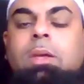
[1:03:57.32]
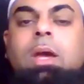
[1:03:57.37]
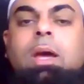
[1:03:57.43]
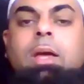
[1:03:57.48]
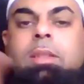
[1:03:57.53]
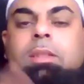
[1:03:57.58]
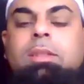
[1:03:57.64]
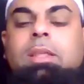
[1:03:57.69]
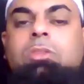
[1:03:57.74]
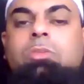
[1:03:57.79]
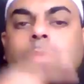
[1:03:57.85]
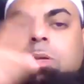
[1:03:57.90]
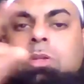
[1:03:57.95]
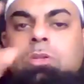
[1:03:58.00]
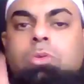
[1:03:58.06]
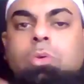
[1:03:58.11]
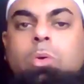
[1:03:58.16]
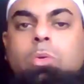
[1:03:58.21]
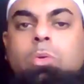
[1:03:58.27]
And that's where
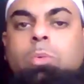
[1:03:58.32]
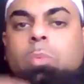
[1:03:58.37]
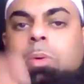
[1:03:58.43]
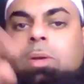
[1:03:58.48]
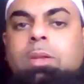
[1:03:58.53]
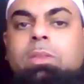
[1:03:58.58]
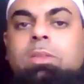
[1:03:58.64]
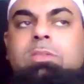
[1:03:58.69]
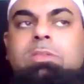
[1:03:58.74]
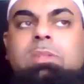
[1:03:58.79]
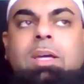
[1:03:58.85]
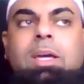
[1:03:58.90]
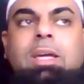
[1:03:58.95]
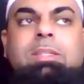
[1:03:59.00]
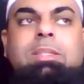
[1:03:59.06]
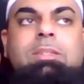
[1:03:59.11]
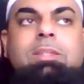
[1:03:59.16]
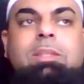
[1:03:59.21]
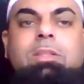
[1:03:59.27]
he told one of the
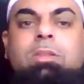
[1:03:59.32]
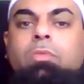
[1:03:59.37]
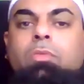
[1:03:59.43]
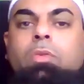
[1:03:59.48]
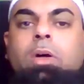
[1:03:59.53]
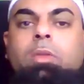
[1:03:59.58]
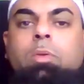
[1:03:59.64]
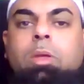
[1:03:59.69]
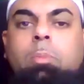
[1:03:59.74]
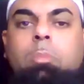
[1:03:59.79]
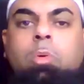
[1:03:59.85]
signs is that the following